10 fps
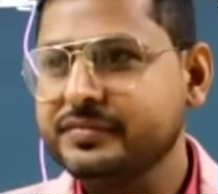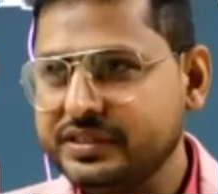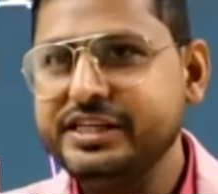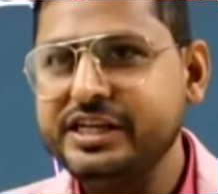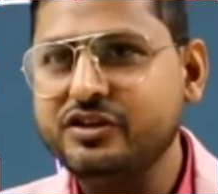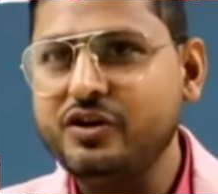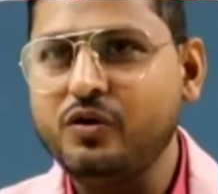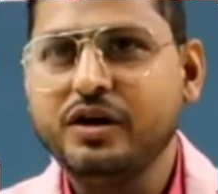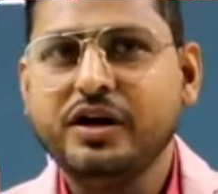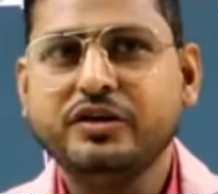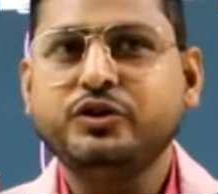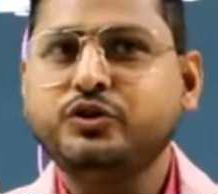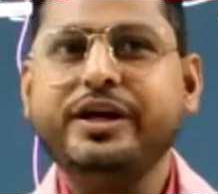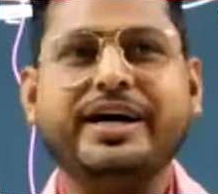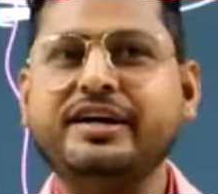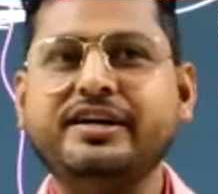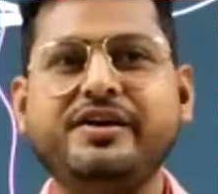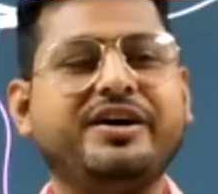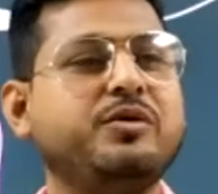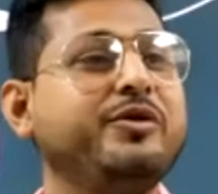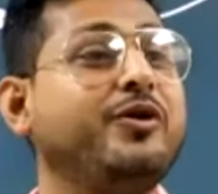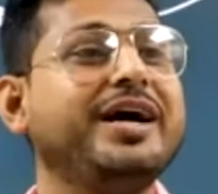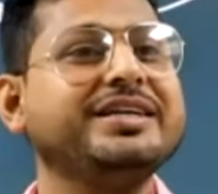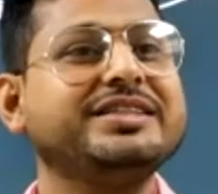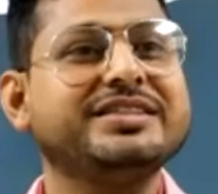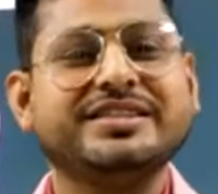Yes or no? So, unique identifier we call as